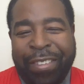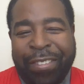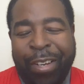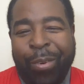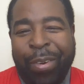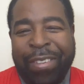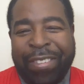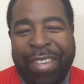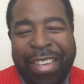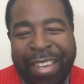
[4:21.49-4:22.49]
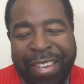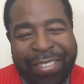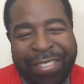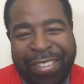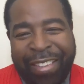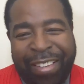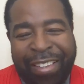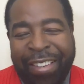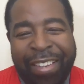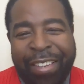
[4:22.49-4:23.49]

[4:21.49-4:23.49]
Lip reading: It's always easier